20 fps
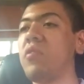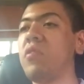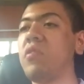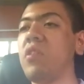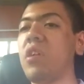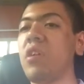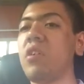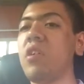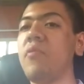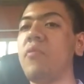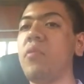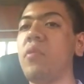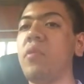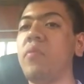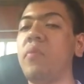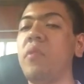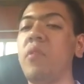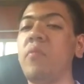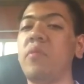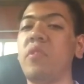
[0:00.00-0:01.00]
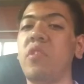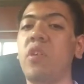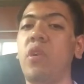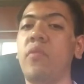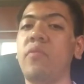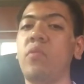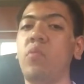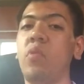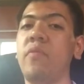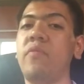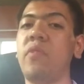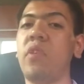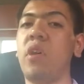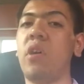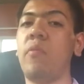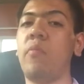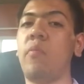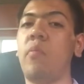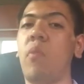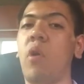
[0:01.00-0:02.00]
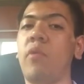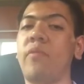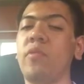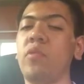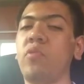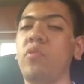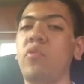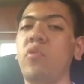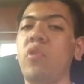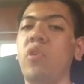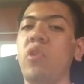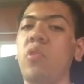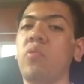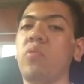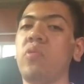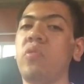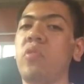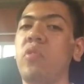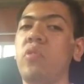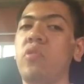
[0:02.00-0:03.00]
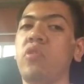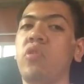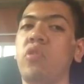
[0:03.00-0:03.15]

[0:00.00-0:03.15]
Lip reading: Just like giving it themselves with Marvel Studios